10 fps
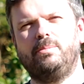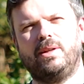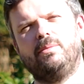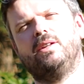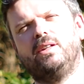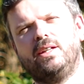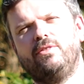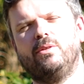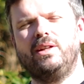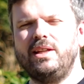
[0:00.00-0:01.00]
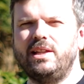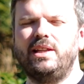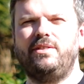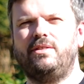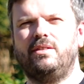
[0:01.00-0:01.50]
but I'm going to give you a little
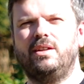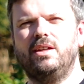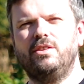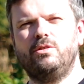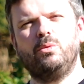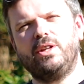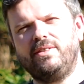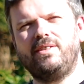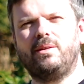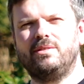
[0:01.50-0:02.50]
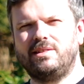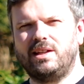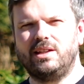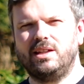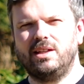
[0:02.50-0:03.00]
listen to what it sounds
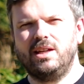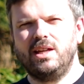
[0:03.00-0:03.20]
like,